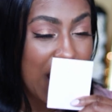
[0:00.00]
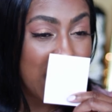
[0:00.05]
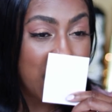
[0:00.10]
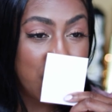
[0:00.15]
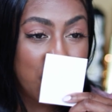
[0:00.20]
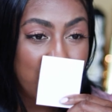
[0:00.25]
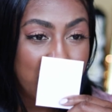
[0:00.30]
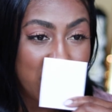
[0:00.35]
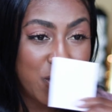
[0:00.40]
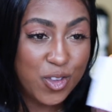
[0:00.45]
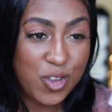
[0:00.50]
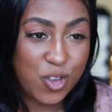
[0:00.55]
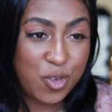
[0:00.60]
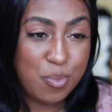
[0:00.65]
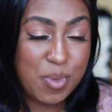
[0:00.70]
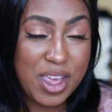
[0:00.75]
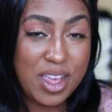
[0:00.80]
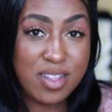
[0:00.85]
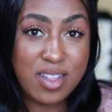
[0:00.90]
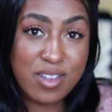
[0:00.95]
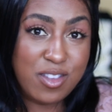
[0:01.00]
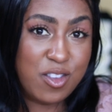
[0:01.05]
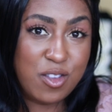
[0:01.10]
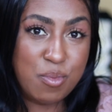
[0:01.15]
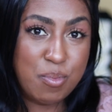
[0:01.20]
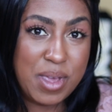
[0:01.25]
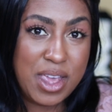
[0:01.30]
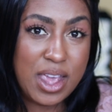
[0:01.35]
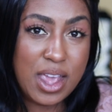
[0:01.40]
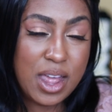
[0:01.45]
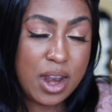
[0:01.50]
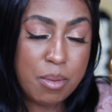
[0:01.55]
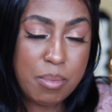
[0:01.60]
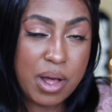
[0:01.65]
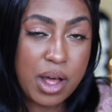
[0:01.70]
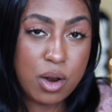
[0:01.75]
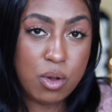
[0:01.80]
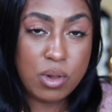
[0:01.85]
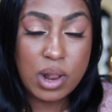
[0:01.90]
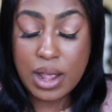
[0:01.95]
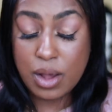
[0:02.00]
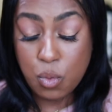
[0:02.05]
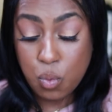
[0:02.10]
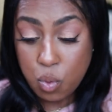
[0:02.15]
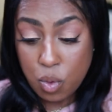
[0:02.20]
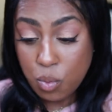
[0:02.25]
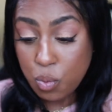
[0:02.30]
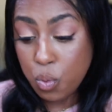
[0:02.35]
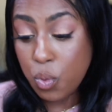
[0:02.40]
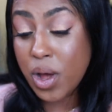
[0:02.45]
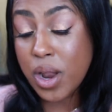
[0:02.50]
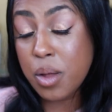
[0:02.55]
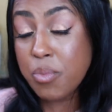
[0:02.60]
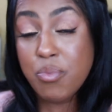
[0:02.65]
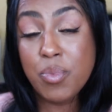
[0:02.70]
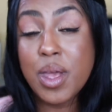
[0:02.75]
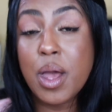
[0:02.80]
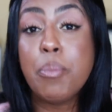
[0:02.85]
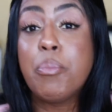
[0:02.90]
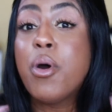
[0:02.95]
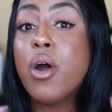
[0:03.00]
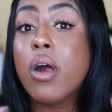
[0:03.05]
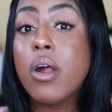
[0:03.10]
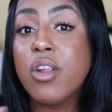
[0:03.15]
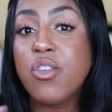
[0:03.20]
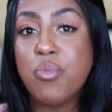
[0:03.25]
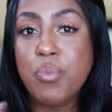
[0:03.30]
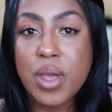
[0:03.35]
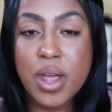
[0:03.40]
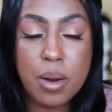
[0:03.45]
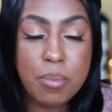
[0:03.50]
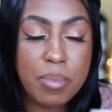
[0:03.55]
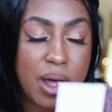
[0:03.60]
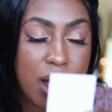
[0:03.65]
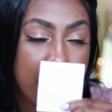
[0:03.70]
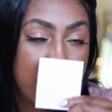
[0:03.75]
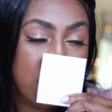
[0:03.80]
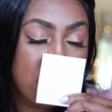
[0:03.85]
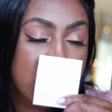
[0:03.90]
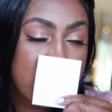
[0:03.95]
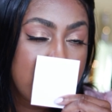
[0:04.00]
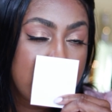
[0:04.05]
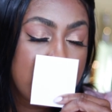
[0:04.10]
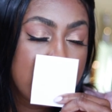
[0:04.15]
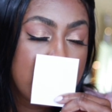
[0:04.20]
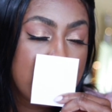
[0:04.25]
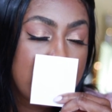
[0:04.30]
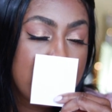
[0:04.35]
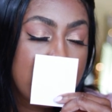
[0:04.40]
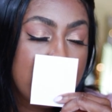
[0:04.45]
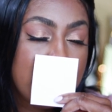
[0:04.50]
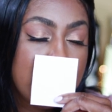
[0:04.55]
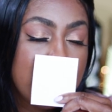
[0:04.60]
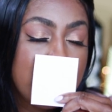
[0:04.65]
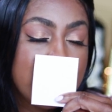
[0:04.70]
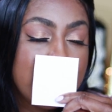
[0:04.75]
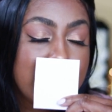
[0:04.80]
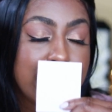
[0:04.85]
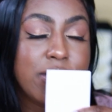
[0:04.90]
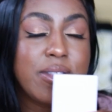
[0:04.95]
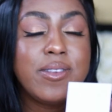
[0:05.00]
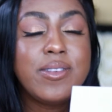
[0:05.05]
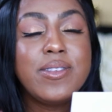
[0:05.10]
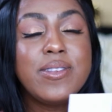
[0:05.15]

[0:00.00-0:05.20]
I don't know. This is me. This is me in a bottle. Like one of me, a part of me in a bottle. This is